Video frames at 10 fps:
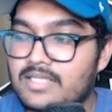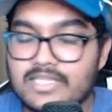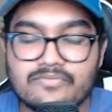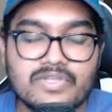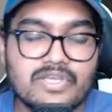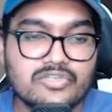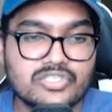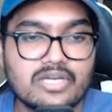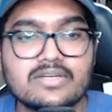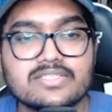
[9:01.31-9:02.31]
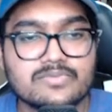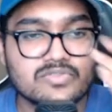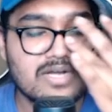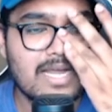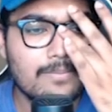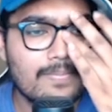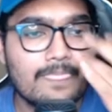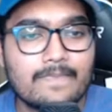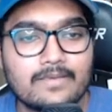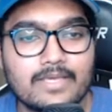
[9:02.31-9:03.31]
Like the video, share it,
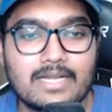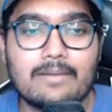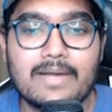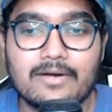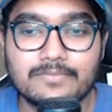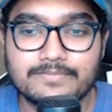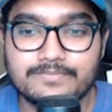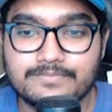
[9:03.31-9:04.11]
subscribe, and I'm out.